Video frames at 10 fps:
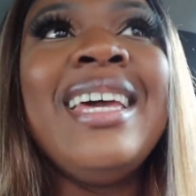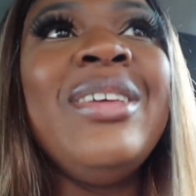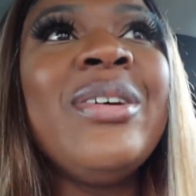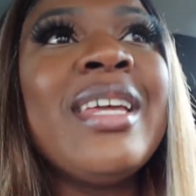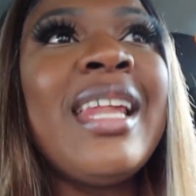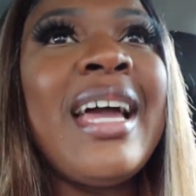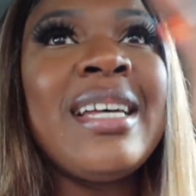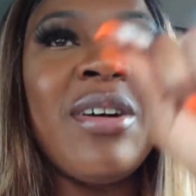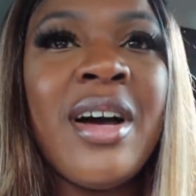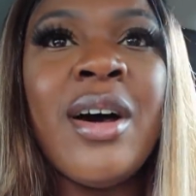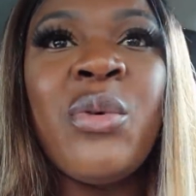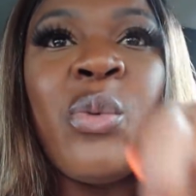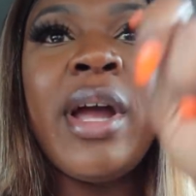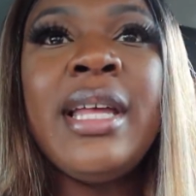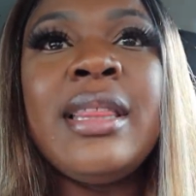you can like uh,
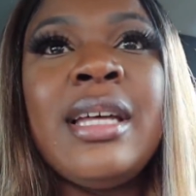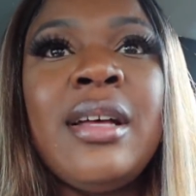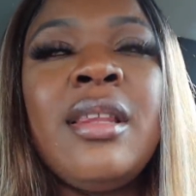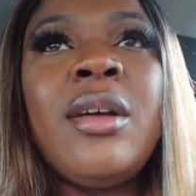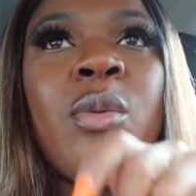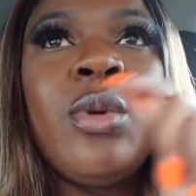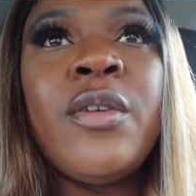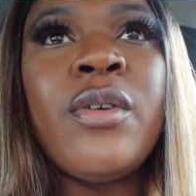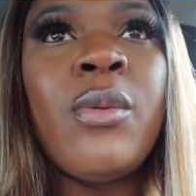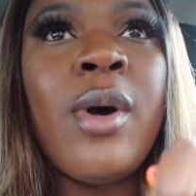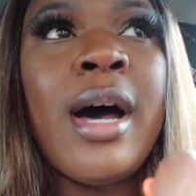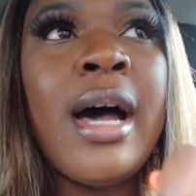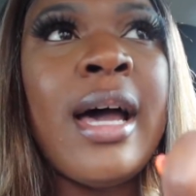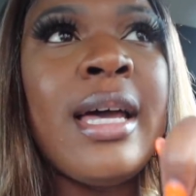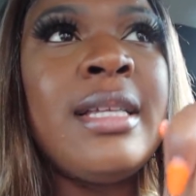rate the, the different
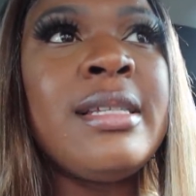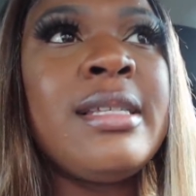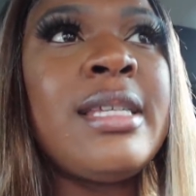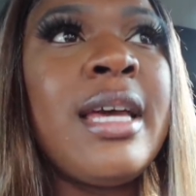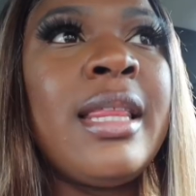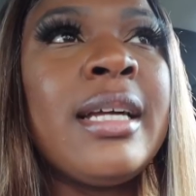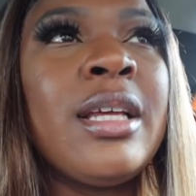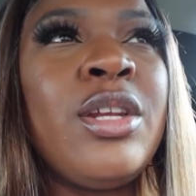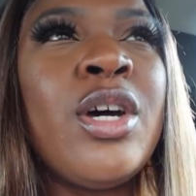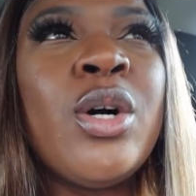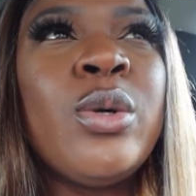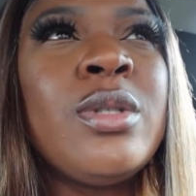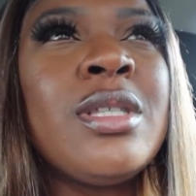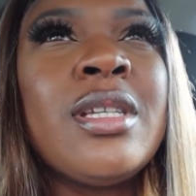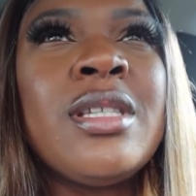wines and say like the
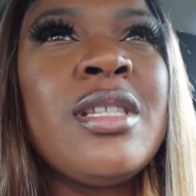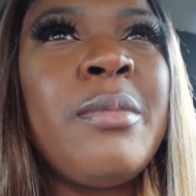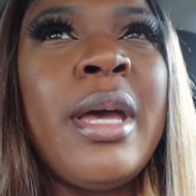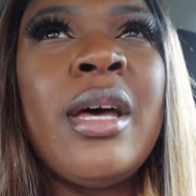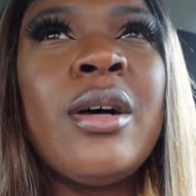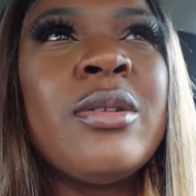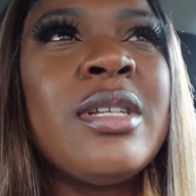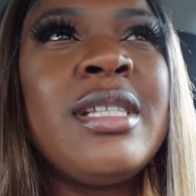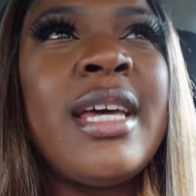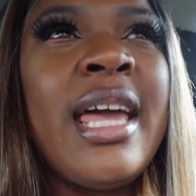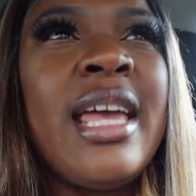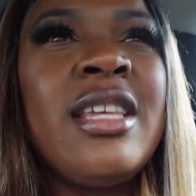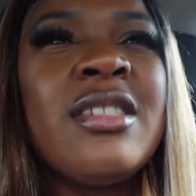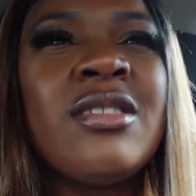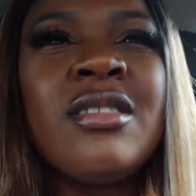notes, the smell, the
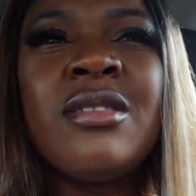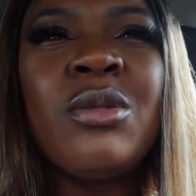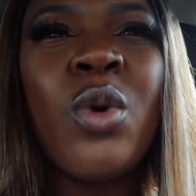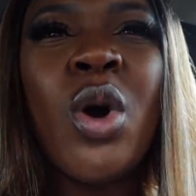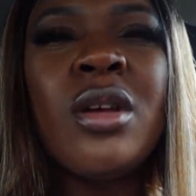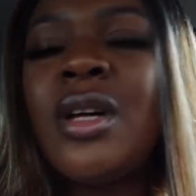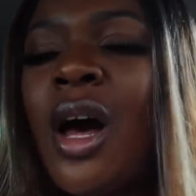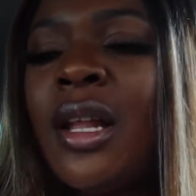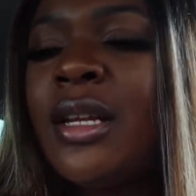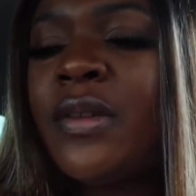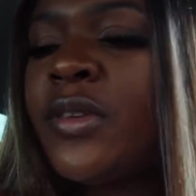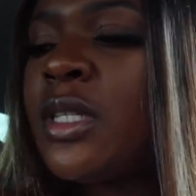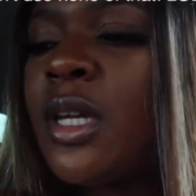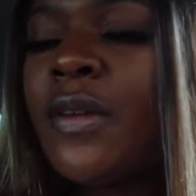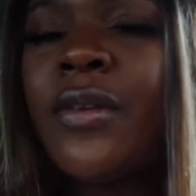taste, or all that different
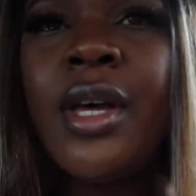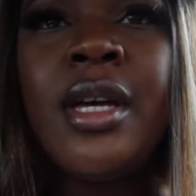stuff.